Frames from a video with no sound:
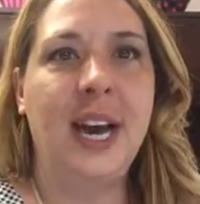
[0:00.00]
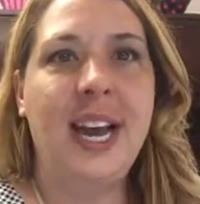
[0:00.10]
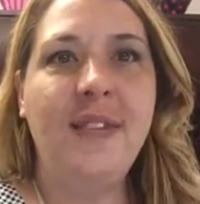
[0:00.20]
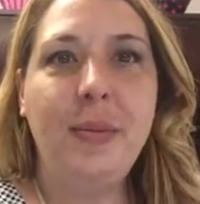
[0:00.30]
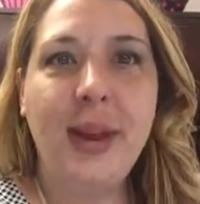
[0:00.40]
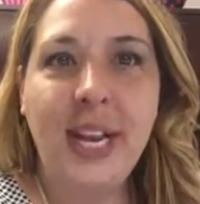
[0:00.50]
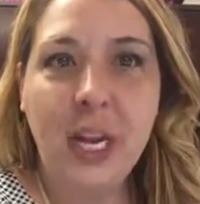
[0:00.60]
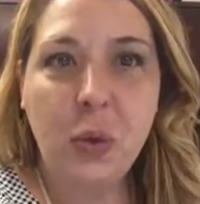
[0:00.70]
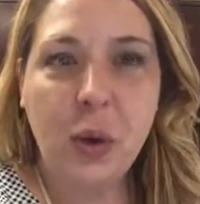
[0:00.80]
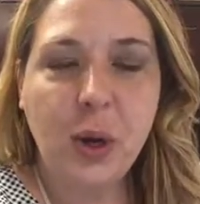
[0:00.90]
Hi everybody
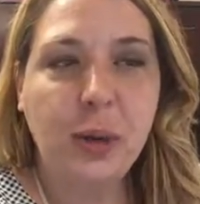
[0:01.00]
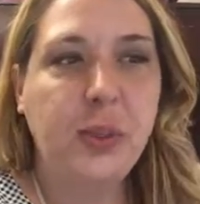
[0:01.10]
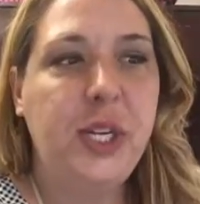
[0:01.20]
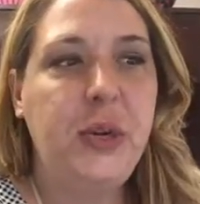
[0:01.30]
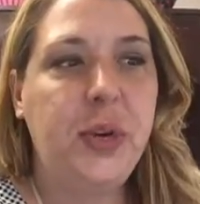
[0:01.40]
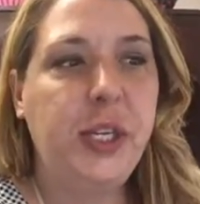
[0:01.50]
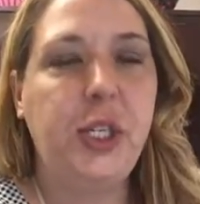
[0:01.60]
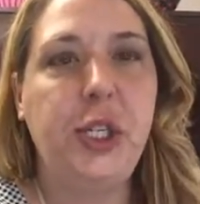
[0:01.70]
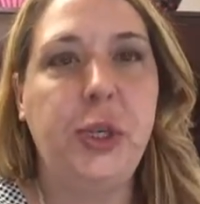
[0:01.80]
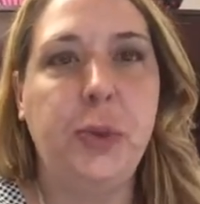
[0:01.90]
and welcome to Unit
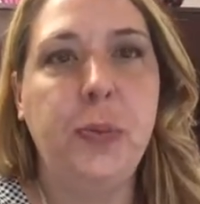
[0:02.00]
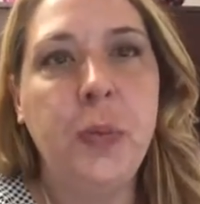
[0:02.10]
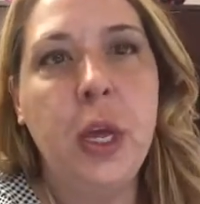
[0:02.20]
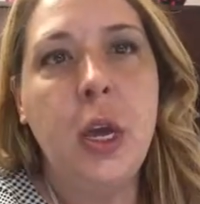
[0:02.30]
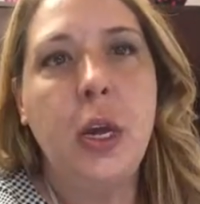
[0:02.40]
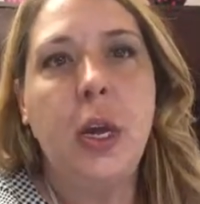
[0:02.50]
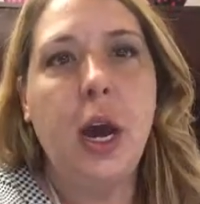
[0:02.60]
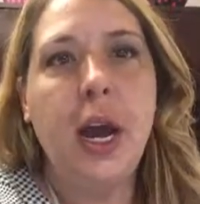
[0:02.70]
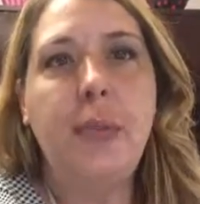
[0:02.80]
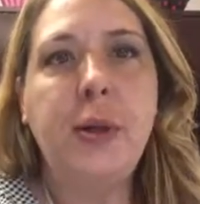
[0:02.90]
2.
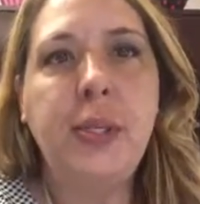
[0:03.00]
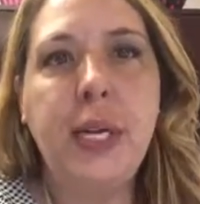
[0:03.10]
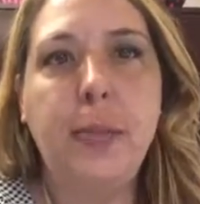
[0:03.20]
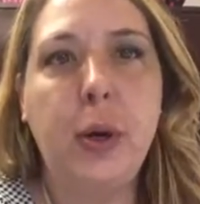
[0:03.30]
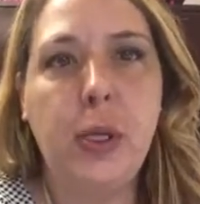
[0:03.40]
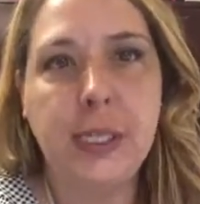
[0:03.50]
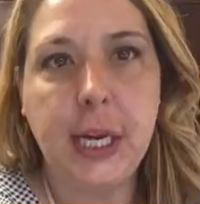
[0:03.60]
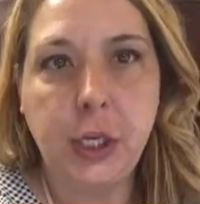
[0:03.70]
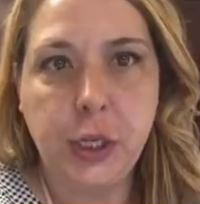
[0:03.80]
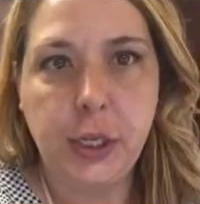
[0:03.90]
I posted a bonus
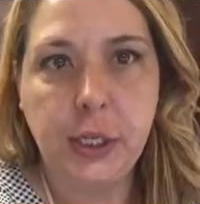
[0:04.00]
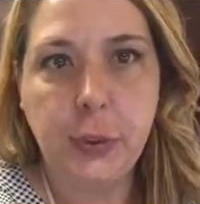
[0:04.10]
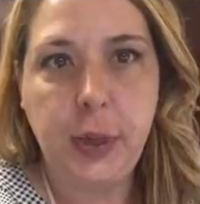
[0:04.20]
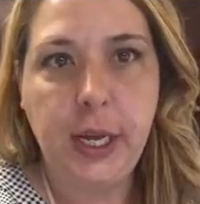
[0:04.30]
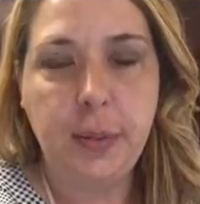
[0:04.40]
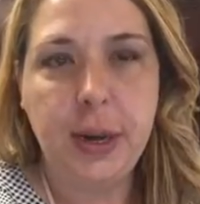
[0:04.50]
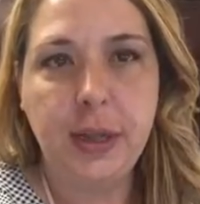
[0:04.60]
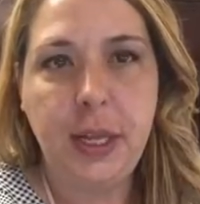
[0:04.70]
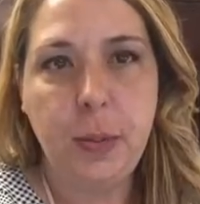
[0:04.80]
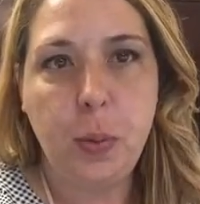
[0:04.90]
lecture this week about
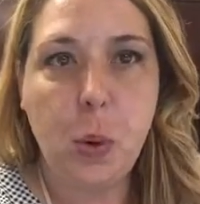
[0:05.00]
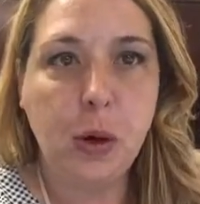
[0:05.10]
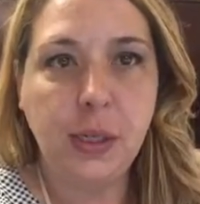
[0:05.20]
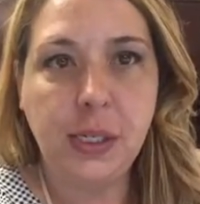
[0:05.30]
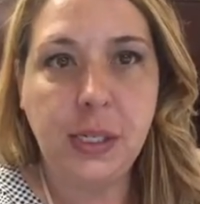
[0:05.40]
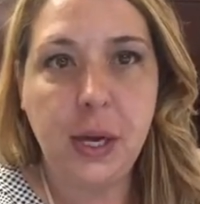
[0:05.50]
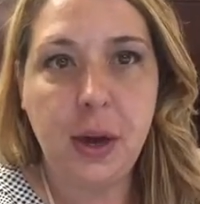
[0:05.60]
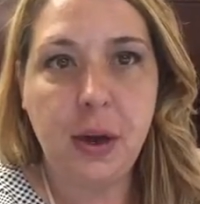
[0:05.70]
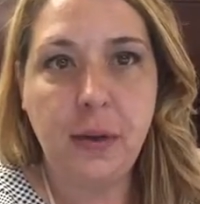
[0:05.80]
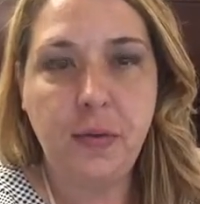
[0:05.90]
the importance
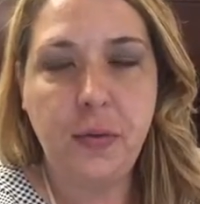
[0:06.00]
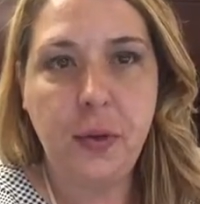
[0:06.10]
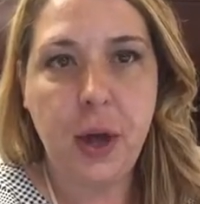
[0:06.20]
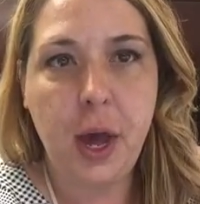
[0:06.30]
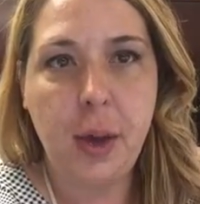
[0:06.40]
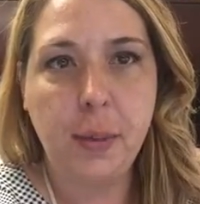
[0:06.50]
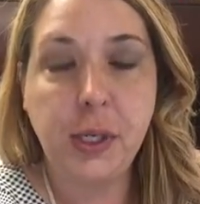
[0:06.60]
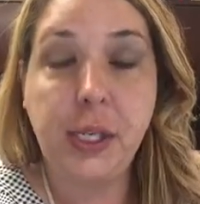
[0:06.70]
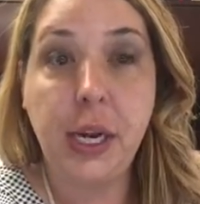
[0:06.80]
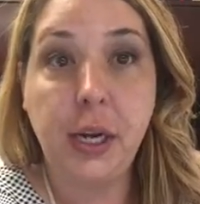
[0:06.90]
of
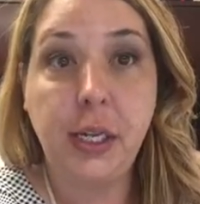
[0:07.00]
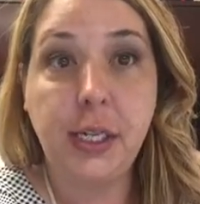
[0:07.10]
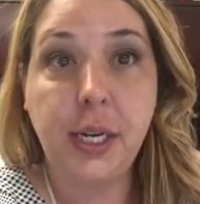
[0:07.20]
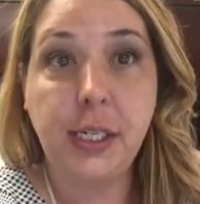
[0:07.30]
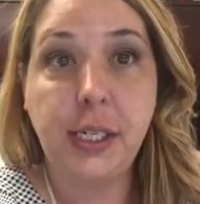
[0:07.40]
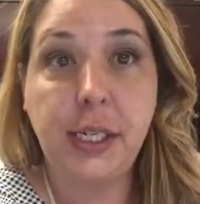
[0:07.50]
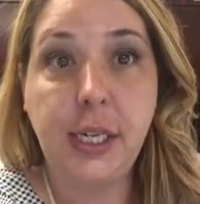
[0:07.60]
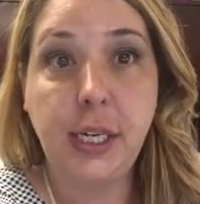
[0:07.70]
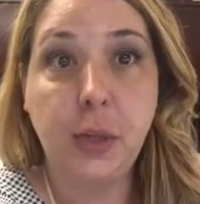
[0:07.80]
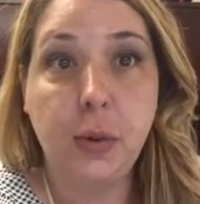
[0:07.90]
personality tests
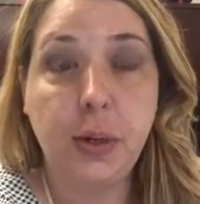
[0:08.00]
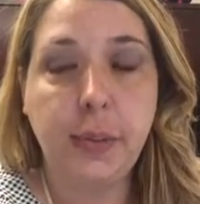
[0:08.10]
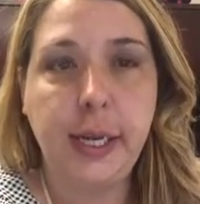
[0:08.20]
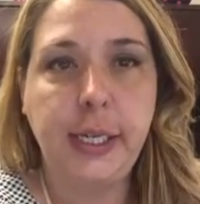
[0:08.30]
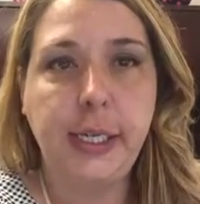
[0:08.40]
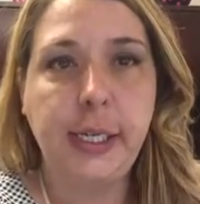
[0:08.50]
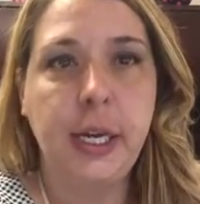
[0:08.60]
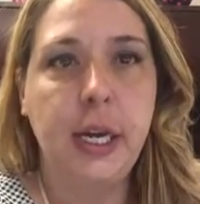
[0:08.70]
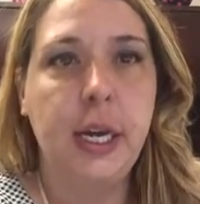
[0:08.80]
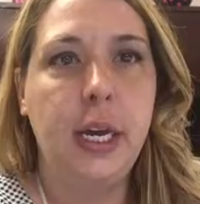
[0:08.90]
in the workplace.
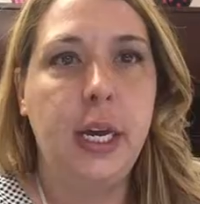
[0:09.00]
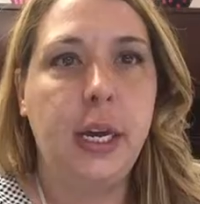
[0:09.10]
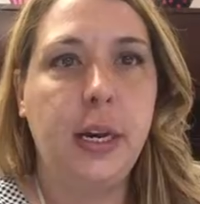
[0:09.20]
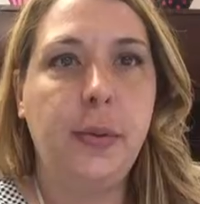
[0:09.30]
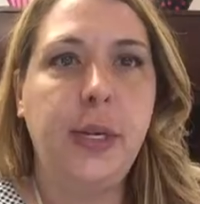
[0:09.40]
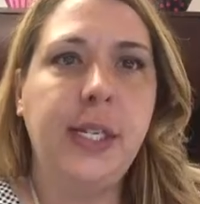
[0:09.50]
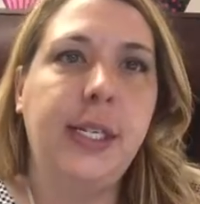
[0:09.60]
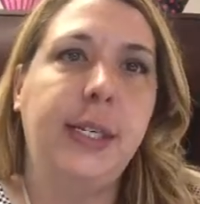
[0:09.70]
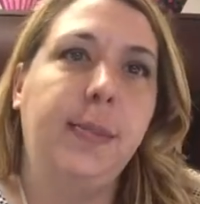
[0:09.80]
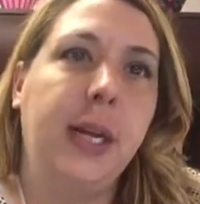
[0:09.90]
And I wanted to
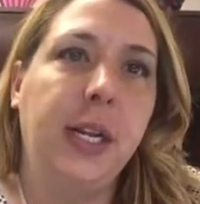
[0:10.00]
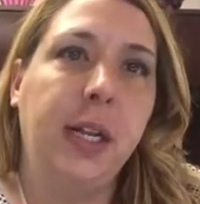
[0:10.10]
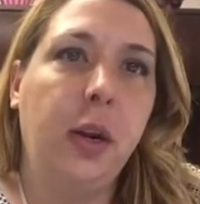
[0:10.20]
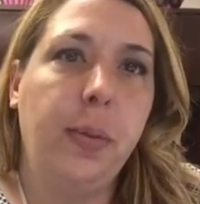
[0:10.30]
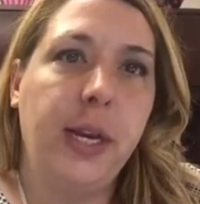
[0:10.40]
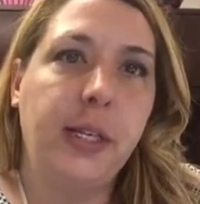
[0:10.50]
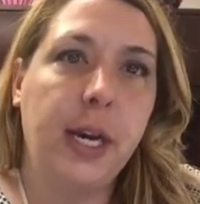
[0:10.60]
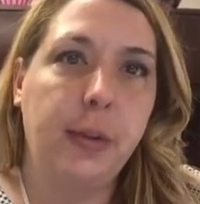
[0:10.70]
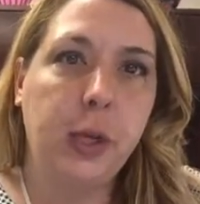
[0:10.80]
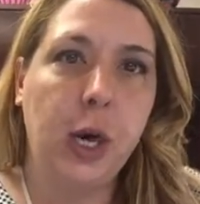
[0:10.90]
spend a little bit of
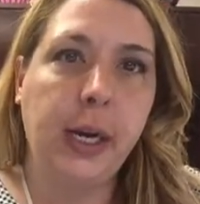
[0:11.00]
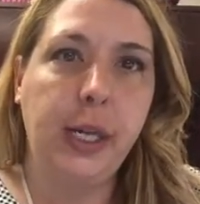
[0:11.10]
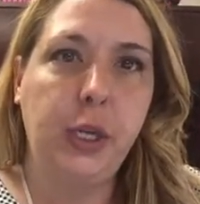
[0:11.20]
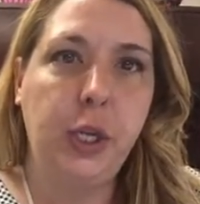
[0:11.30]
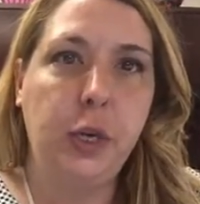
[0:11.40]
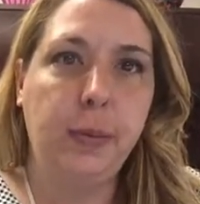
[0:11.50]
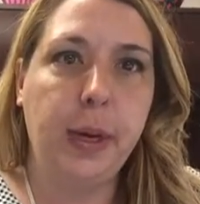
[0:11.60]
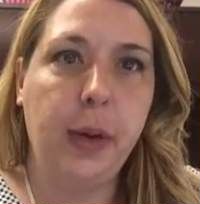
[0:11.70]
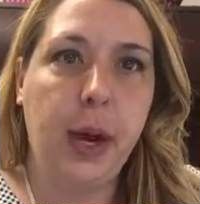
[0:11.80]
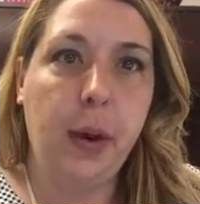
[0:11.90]
time talking to you
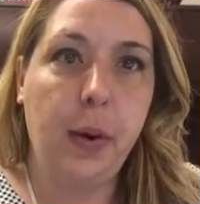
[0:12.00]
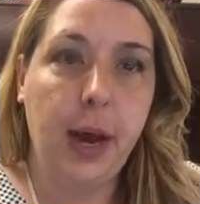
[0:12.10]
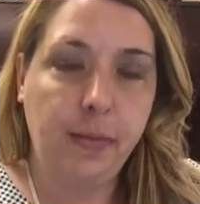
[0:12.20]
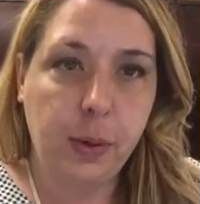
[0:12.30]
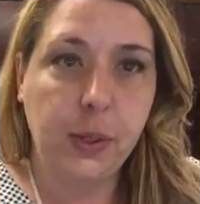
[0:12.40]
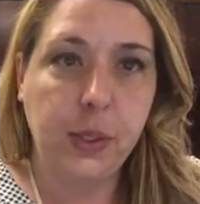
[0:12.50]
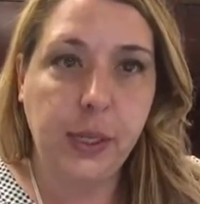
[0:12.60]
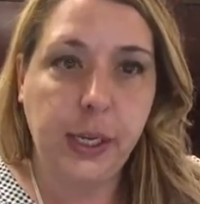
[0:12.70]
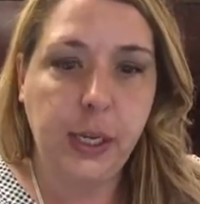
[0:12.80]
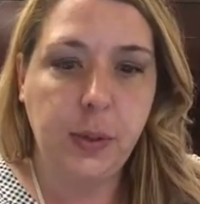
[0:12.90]
about how I
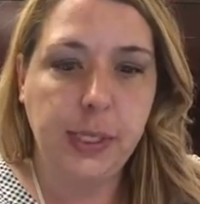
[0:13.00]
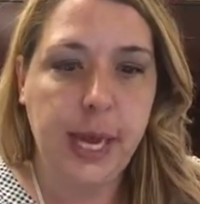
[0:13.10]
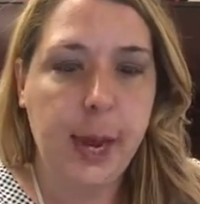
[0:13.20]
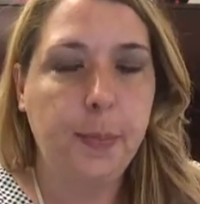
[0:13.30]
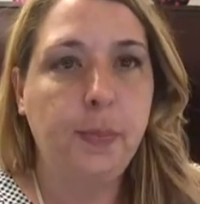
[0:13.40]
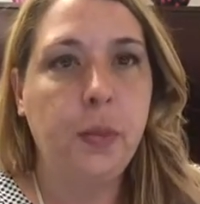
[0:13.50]
personally use that.